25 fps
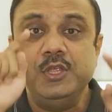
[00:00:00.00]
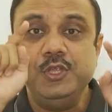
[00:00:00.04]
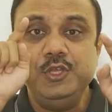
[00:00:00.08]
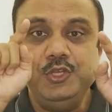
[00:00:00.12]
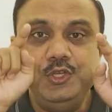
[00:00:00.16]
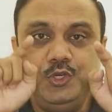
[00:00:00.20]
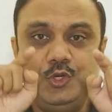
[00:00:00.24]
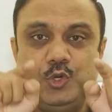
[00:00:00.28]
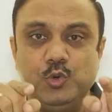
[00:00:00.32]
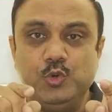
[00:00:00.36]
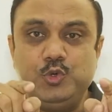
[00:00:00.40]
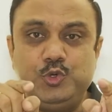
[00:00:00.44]

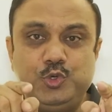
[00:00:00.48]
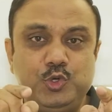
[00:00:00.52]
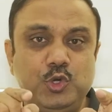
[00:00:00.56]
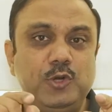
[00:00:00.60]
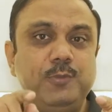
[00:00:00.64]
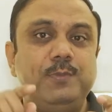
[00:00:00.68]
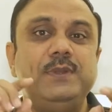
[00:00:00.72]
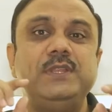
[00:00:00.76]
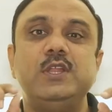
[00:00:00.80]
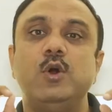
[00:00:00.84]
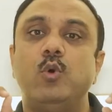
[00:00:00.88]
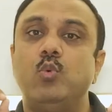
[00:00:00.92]
you
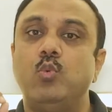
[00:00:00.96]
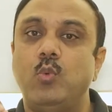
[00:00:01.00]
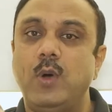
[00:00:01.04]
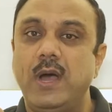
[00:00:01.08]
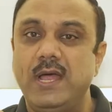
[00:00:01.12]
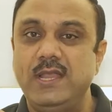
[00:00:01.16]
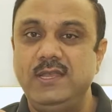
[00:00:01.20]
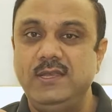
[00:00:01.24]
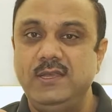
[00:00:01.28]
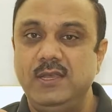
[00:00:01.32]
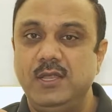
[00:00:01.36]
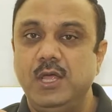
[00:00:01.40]
should be the
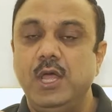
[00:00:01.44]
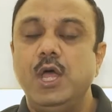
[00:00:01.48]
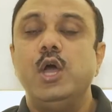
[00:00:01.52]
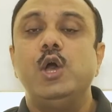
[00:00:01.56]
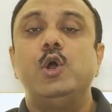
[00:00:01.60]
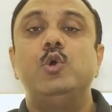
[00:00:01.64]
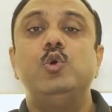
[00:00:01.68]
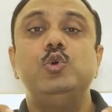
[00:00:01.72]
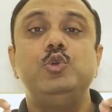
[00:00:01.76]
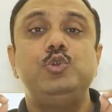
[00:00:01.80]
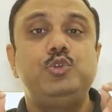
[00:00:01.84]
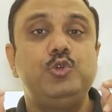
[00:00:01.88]
one
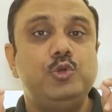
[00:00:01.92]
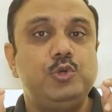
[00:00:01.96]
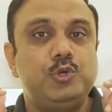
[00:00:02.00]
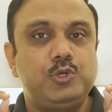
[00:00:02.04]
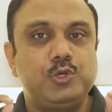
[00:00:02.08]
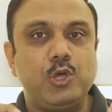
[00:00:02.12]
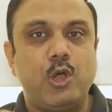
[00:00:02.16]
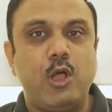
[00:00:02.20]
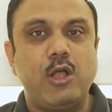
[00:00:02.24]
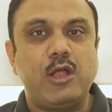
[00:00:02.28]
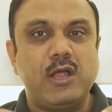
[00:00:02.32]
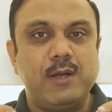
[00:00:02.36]
who should
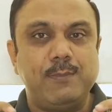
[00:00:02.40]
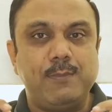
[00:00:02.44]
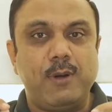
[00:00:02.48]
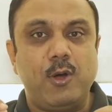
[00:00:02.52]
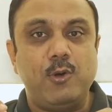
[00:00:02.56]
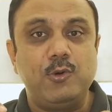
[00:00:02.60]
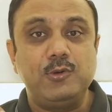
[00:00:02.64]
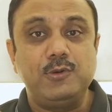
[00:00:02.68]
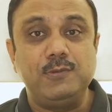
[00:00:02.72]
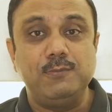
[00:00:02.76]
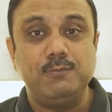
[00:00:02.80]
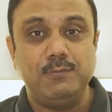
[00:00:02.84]
talk
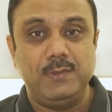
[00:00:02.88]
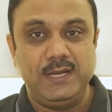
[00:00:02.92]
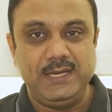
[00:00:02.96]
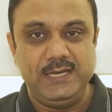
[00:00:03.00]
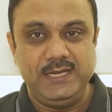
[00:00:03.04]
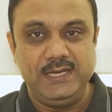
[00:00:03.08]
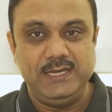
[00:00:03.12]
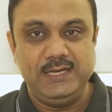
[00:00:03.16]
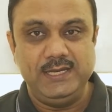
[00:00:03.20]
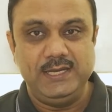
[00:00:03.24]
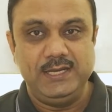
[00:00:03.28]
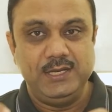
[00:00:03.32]
about
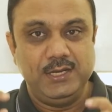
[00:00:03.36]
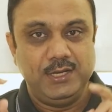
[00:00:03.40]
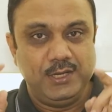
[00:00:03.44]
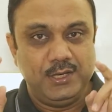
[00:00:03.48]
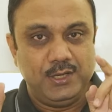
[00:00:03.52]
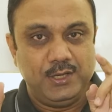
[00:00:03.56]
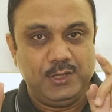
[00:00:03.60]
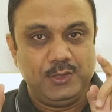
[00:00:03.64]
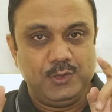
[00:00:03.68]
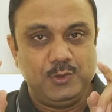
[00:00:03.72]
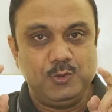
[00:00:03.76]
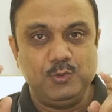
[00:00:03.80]
money
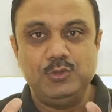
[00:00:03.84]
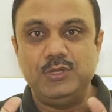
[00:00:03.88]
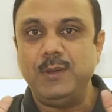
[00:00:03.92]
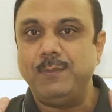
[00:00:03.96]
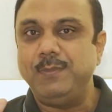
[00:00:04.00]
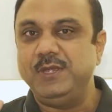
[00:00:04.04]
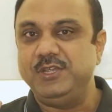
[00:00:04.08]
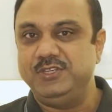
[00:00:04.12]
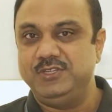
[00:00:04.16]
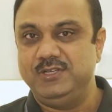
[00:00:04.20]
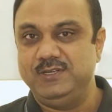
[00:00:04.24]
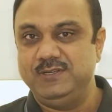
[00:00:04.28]
to the
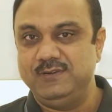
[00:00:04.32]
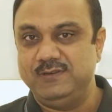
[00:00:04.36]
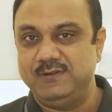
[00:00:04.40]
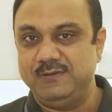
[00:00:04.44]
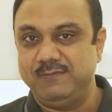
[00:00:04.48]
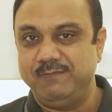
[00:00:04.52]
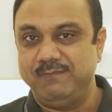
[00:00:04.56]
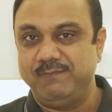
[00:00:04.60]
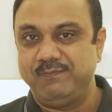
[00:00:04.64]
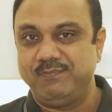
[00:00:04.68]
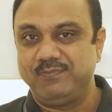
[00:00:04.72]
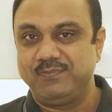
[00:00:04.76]
patient.
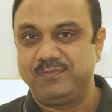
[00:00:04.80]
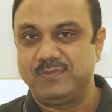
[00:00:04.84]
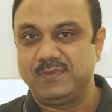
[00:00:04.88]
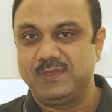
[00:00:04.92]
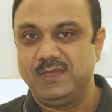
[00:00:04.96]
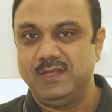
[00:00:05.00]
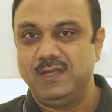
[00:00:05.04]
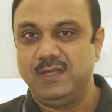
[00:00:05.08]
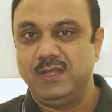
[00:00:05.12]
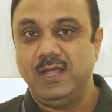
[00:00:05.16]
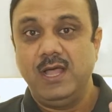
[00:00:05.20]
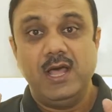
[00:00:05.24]

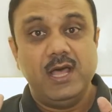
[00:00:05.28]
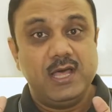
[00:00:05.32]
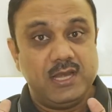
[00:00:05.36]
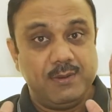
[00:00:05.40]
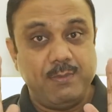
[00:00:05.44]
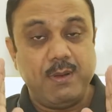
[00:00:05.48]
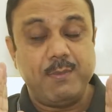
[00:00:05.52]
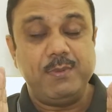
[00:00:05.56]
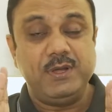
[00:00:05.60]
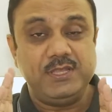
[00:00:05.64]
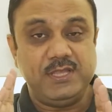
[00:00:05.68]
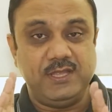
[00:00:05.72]

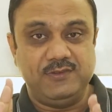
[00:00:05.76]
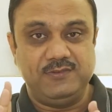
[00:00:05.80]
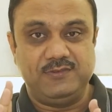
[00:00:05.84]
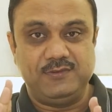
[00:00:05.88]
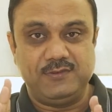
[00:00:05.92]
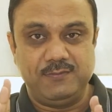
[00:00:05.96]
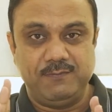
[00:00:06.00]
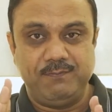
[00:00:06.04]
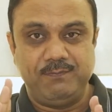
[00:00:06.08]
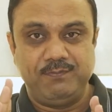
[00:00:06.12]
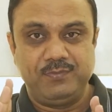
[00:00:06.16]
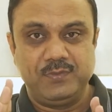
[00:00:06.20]
Remember this.
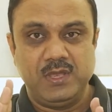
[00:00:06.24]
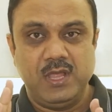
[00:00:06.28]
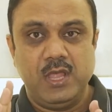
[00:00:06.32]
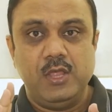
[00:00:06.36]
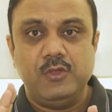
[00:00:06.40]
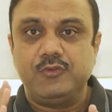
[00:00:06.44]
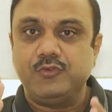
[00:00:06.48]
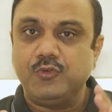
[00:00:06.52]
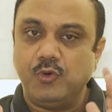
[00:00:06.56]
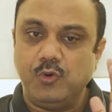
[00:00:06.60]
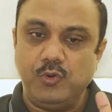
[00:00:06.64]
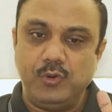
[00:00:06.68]

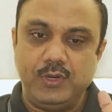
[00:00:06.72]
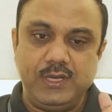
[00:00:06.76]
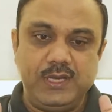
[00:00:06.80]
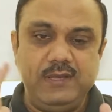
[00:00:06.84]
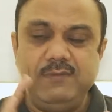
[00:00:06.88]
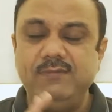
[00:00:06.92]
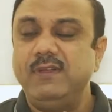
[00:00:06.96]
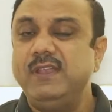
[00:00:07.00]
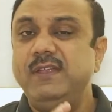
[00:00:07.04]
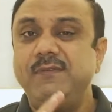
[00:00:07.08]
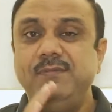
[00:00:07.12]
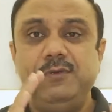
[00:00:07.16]
So
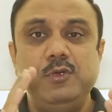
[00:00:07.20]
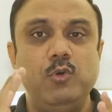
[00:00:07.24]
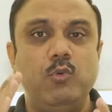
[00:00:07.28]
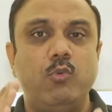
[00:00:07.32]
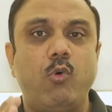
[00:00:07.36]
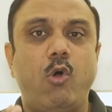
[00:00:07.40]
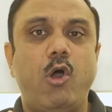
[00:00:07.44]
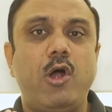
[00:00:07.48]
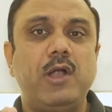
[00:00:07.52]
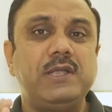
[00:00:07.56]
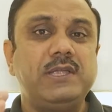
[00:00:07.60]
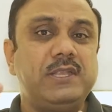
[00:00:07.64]
even if you
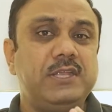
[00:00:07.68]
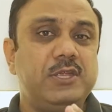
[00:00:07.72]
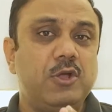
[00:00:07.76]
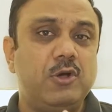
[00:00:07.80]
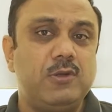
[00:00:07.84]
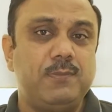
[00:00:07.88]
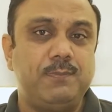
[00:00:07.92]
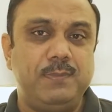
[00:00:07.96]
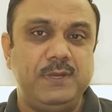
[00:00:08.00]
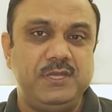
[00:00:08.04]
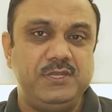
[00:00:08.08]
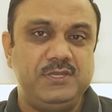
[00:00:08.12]
want
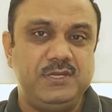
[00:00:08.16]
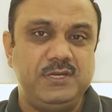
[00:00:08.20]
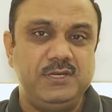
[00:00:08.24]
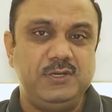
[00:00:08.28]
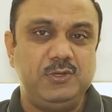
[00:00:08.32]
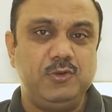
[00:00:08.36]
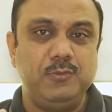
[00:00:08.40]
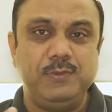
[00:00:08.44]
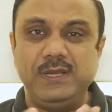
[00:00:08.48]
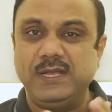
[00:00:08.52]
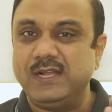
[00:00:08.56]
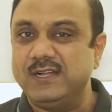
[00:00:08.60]
your patient
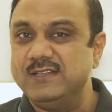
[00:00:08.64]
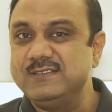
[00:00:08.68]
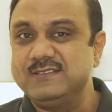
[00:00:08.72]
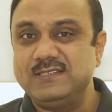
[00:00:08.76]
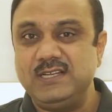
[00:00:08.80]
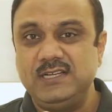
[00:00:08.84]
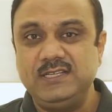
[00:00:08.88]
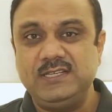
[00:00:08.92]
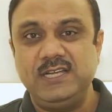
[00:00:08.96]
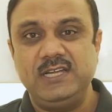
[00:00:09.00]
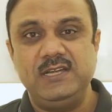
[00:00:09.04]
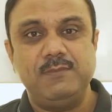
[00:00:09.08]
to be
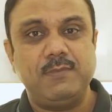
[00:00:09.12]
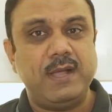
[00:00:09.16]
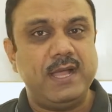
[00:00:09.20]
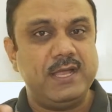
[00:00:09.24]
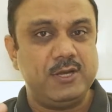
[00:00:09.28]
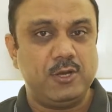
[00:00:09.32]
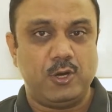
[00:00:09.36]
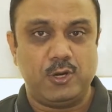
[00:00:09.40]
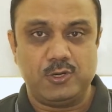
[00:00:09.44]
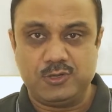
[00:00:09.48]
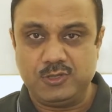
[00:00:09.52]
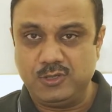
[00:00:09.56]
consulted by an
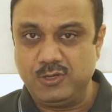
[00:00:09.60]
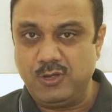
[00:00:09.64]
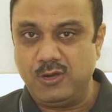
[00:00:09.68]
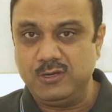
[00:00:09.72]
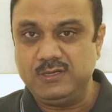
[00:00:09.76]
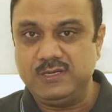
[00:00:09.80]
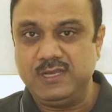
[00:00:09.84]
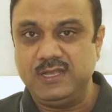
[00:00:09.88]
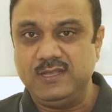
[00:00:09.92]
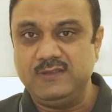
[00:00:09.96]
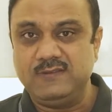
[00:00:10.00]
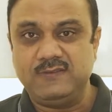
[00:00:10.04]

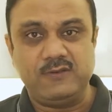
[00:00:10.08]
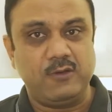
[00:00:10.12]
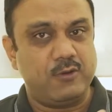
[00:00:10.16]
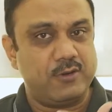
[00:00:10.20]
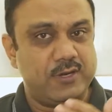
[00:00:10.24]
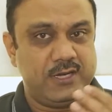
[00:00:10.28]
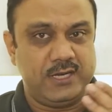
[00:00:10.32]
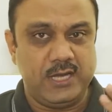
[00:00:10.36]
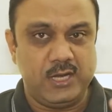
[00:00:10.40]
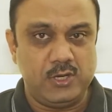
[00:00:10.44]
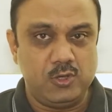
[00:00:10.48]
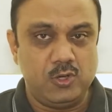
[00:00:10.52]
orthodontist or
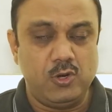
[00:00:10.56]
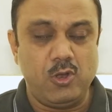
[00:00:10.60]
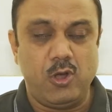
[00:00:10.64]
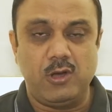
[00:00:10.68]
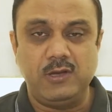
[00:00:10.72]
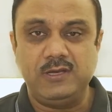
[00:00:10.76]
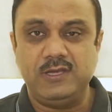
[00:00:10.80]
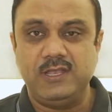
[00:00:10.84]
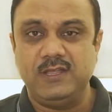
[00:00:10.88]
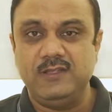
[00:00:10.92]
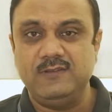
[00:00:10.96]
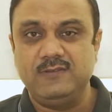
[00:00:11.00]
an
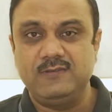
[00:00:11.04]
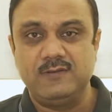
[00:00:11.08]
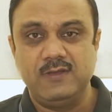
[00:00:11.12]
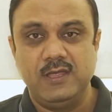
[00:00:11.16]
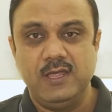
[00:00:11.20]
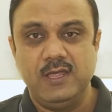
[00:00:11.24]
endodontist,